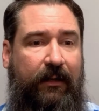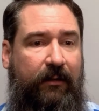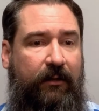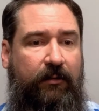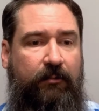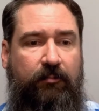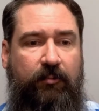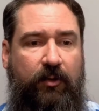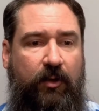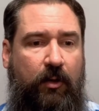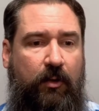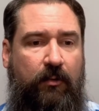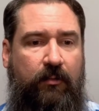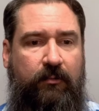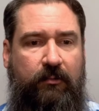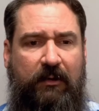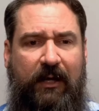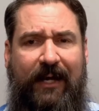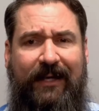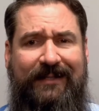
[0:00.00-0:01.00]

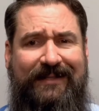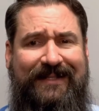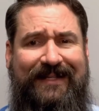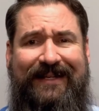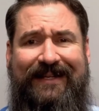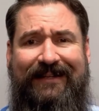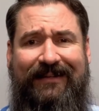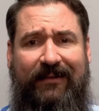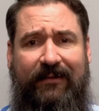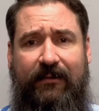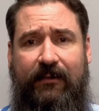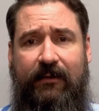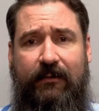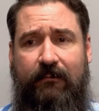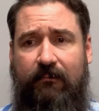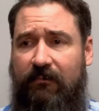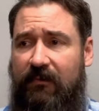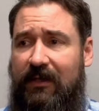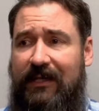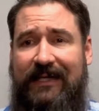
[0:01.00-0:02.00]
no idea
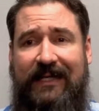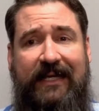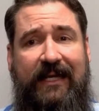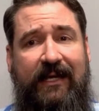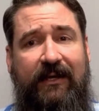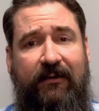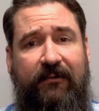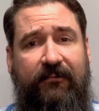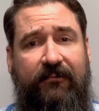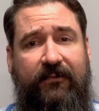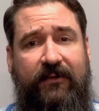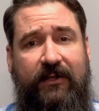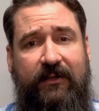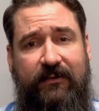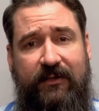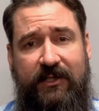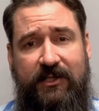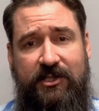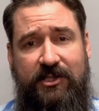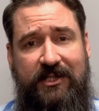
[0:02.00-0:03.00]
the gift
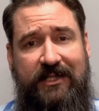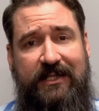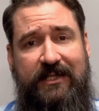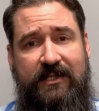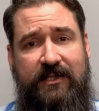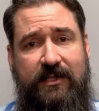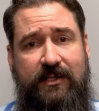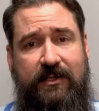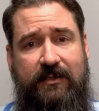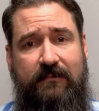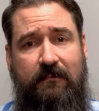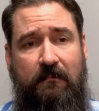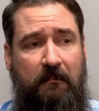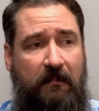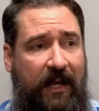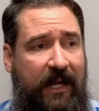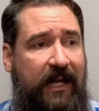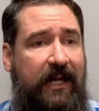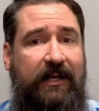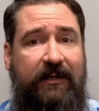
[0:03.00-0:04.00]
that Jesus
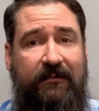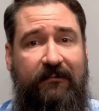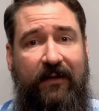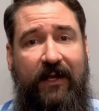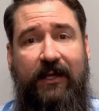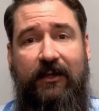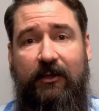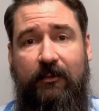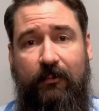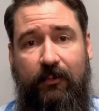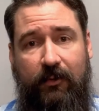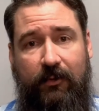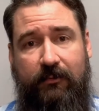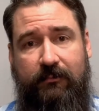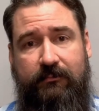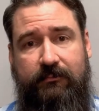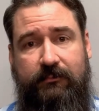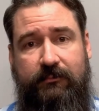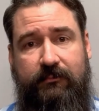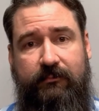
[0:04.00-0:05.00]
made available
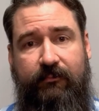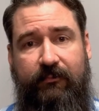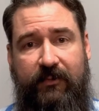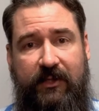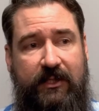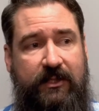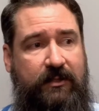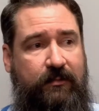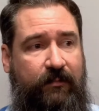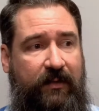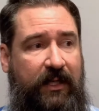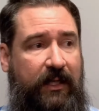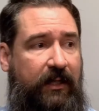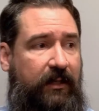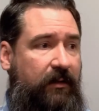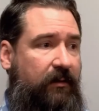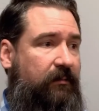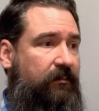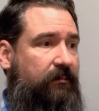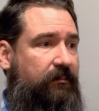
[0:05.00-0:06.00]
this
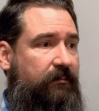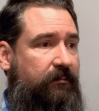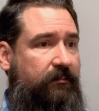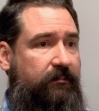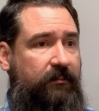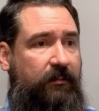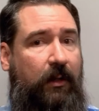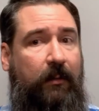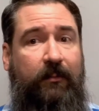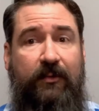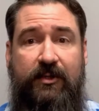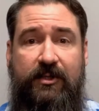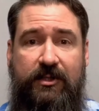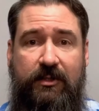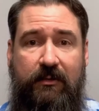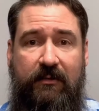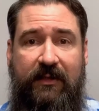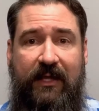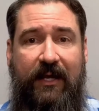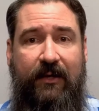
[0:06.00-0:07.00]
week, almost
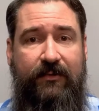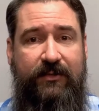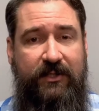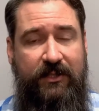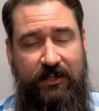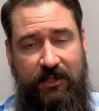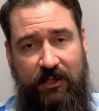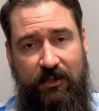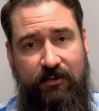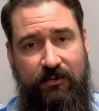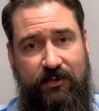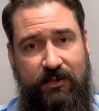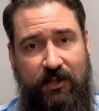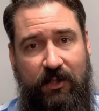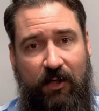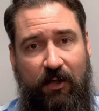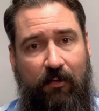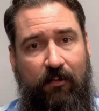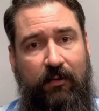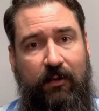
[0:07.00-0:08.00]
2,000 years
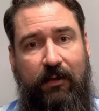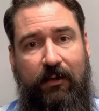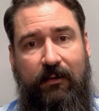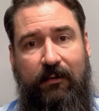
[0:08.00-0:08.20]
ago,